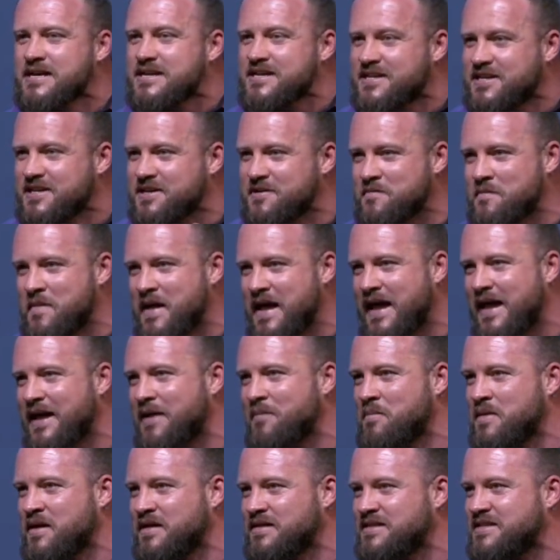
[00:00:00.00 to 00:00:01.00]

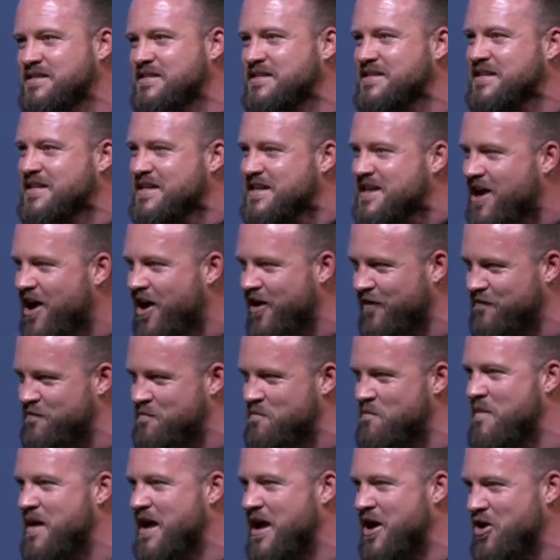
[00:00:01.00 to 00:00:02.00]
Commandments of
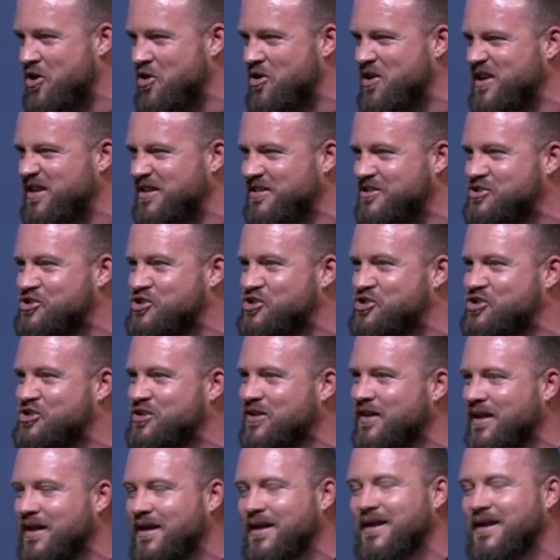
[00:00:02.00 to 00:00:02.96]
Marriage."